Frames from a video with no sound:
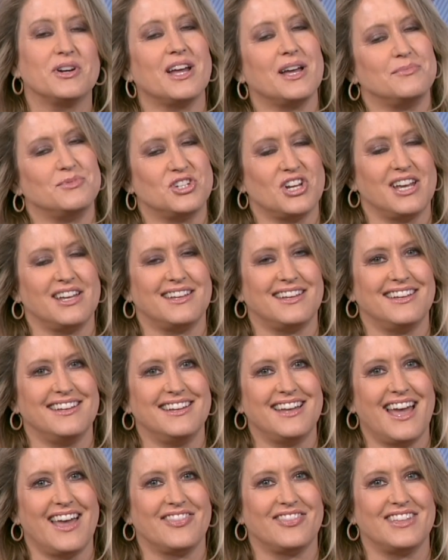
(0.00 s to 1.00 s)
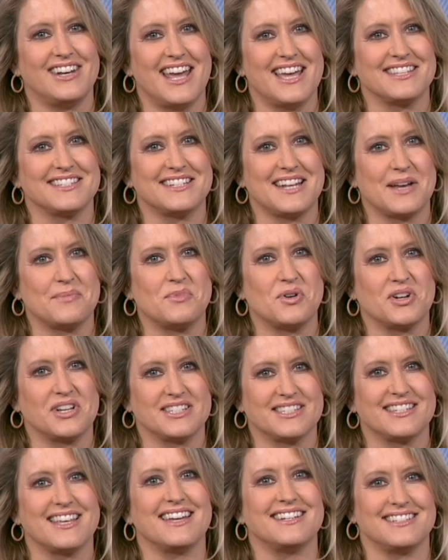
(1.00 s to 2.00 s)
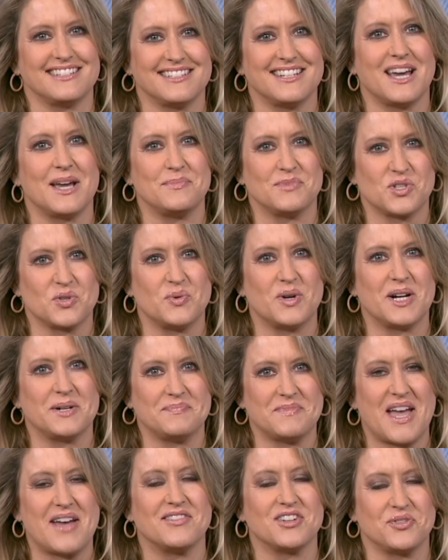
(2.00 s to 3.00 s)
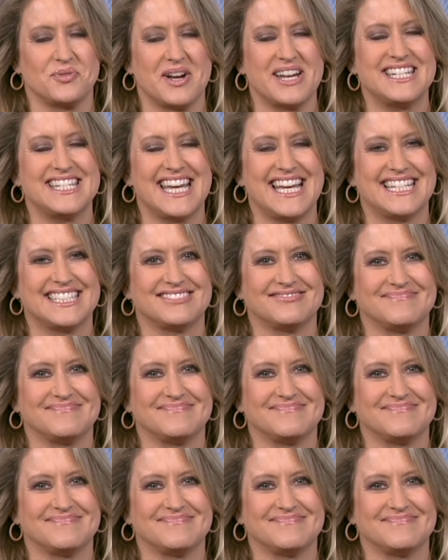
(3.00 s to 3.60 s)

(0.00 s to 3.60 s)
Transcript: I'm Jane King at the NASDAQ market site in Times Square. Have a great day.